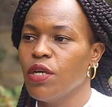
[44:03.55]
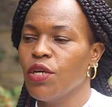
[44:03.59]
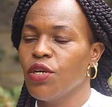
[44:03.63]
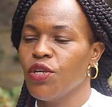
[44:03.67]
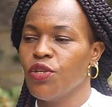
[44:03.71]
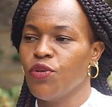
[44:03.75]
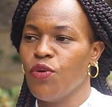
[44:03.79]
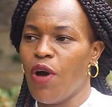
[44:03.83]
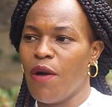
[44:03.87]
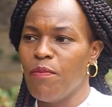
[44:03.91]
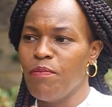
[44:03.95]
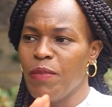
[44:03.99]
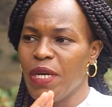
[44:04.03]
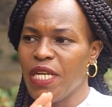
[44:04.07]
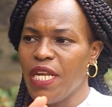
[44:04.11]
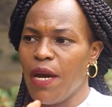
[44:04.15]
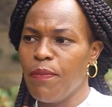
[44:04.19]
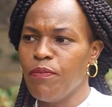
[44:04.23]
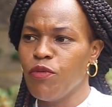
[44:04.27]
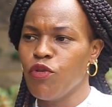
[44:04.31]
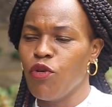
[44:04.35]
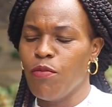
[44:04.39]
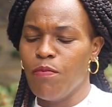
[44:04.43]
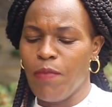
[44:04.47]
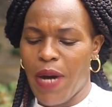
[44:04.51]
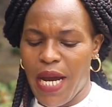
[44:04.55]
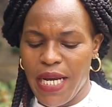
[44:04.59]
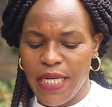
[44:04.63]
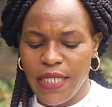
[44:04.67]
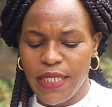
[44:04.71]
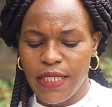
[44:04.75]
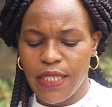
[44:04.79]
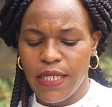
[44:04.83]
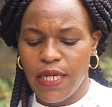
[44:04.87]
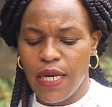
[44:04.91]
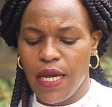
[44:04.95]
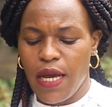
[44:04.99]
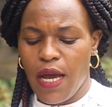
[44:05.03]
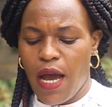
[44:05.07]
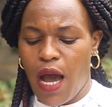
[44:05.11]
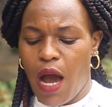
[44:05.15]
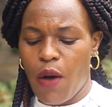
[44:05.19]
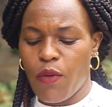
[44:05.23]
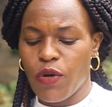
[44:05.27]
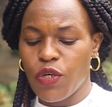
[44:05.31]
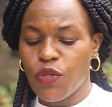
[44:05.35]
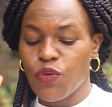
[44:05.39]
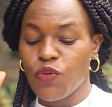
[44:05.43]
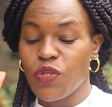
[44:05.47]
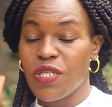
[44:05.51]
You have made up your mind. I
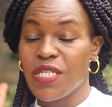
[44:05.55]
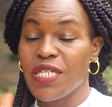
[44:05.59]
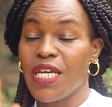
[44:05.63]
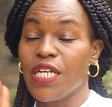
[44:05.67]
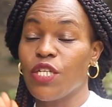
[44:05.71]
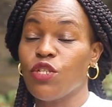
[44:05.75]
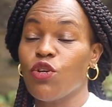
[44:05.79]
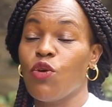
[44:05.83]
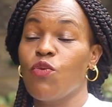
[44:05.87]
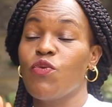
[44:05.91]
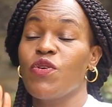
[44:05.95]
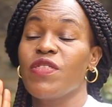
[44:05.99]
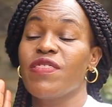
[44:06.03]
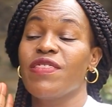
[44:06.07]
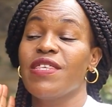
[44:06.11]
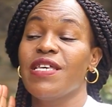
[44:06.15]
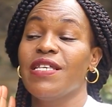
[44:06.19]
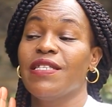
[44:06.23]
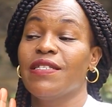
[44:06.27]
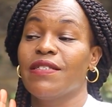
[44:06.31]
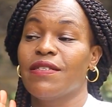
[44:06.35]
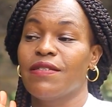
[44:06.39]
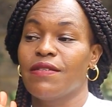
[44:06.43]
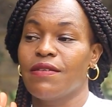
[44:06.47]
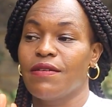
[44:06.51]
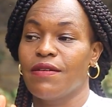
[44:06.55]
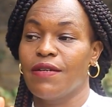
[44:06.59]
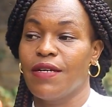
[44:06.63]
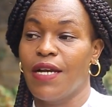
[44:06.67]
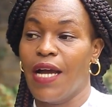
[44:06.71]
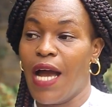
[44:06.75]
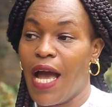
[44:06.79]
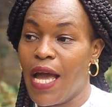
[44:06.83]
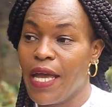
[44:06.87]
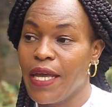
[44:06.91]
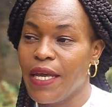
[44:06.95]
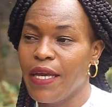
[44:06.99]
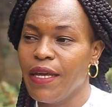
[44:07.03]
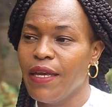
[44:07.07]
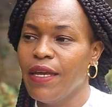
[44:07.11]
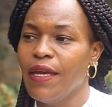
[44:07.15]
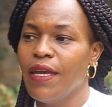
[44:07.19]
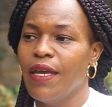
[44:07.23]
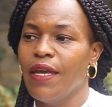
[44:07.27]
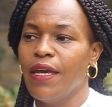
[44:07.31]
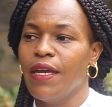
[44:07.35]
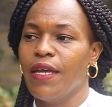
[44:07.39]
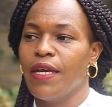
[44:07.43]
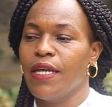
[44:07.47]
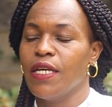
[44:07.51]
want to settle with this guy.
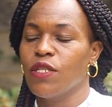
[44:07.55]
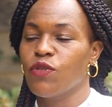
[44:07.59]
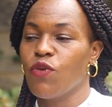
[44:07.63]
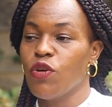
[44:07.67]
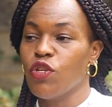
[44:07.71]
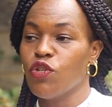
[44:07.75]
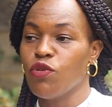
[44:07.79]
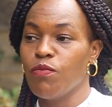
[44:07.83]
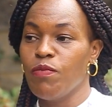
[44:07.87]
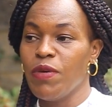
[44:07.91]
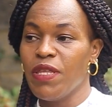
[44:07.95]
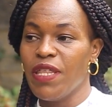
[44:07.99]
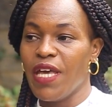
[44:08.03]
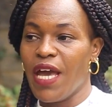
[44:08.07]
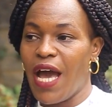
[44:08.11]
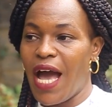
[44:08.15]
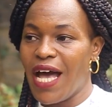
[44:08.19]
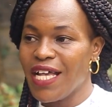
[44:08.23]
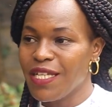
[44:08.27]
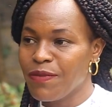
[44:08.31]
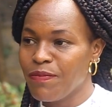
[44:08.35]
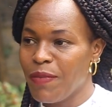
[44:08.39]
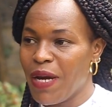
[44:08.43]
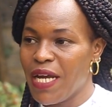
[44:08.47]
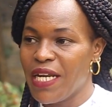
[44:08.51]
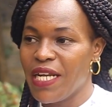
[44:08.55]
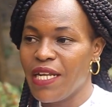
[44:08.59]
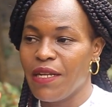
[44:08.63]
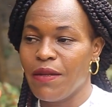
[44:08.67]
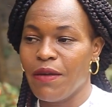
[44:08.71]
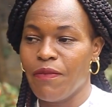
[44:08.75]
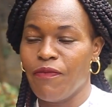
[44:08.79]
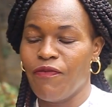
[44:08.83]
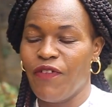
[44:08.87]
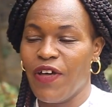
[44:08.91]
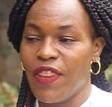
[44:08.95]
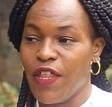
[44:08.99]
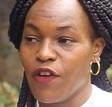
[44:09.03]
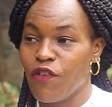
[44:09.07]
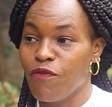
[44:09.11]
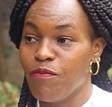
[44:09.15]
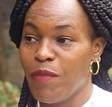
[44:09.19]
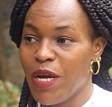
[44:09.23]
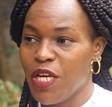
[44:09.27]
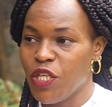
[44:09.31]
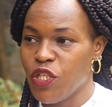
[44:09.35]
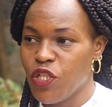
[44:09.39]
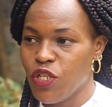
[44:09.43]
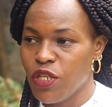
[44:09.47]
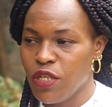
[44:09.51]
He's going to be the husband and the father of
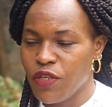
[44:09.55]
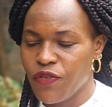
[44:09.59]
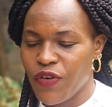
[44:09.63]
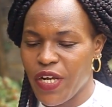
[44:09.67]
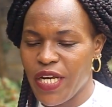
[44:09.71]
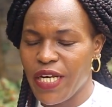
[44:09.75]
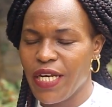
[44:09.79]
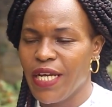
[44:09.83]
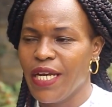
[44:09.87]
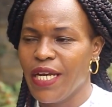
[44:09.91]
my children.